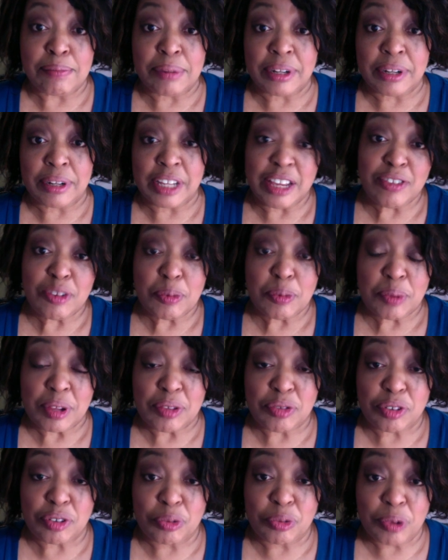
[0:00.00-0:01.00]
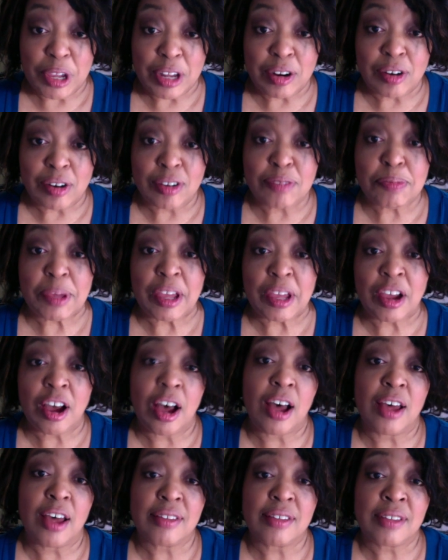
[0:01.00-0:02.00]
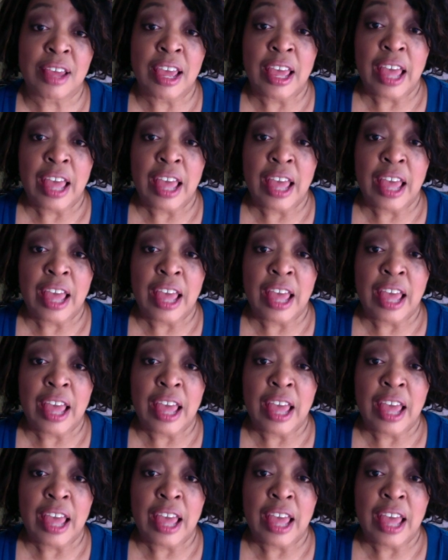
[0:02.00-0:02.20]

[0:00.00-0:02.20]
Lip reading: believably for readers because